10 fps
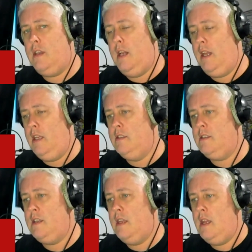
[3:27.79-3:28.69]

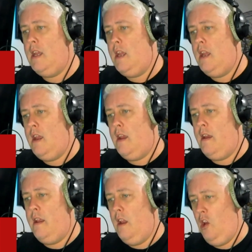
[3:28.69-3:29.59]
Aliens
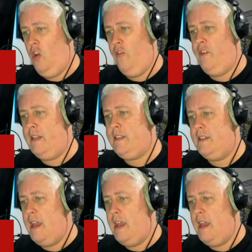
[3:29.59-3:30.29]
and loved it.